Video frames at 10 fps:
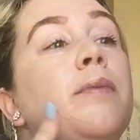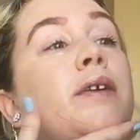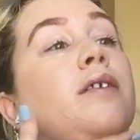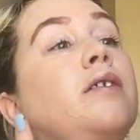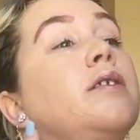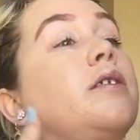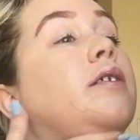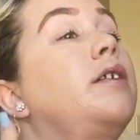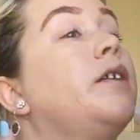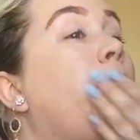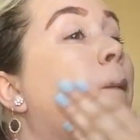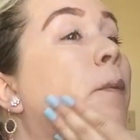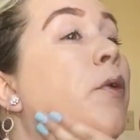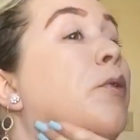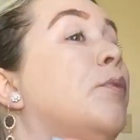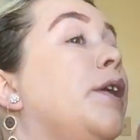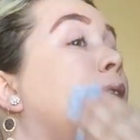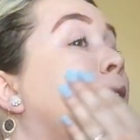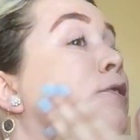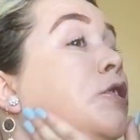Abigail is cleaning her room right
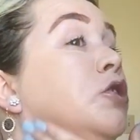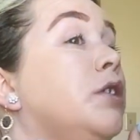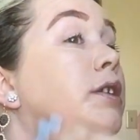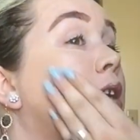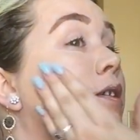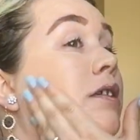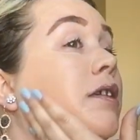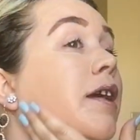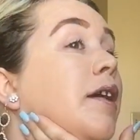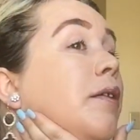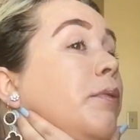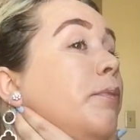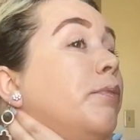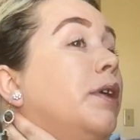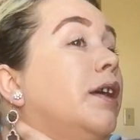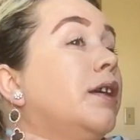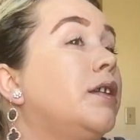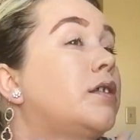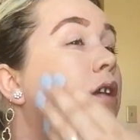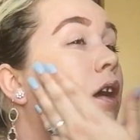now. She usually takes a nap,
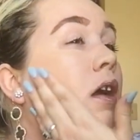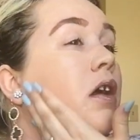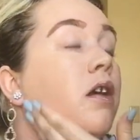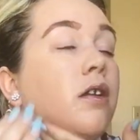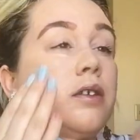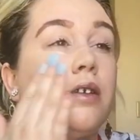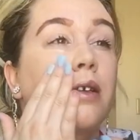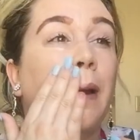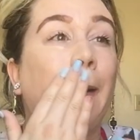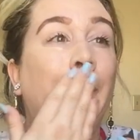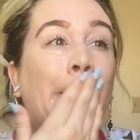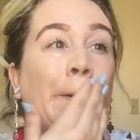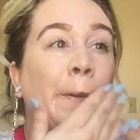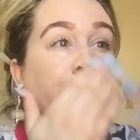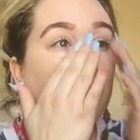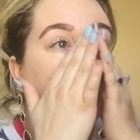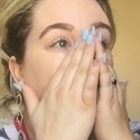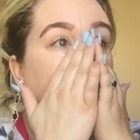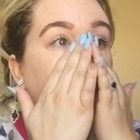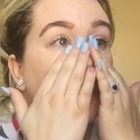but she's cleaning her room so
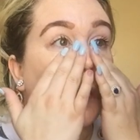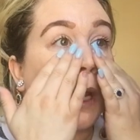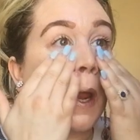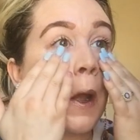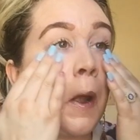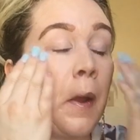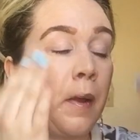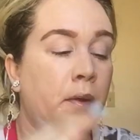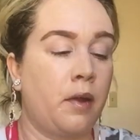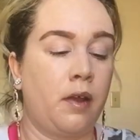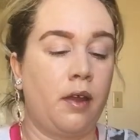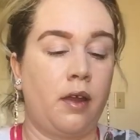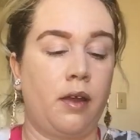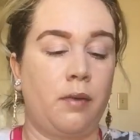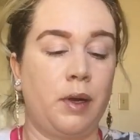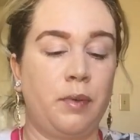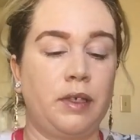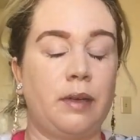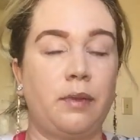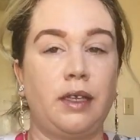that she can... I'm going to
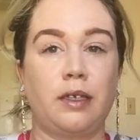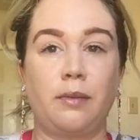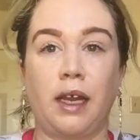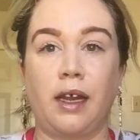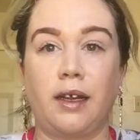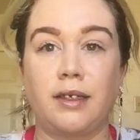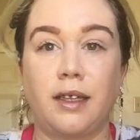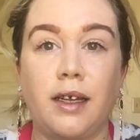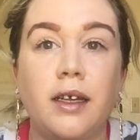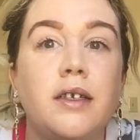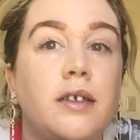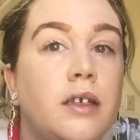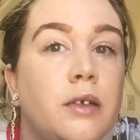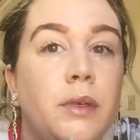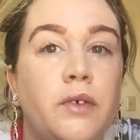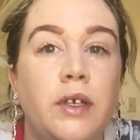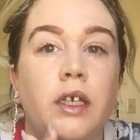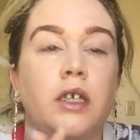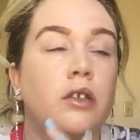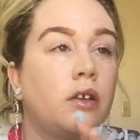put some of this on my hand because I think I just got too much
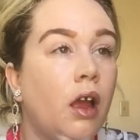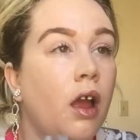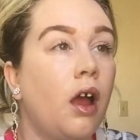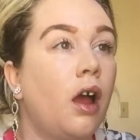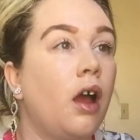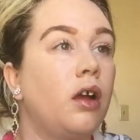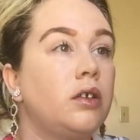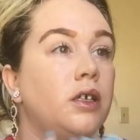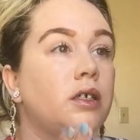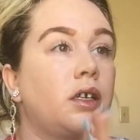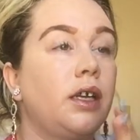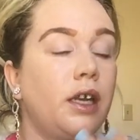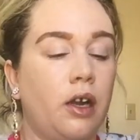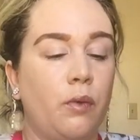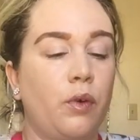foundation. She is cleaning her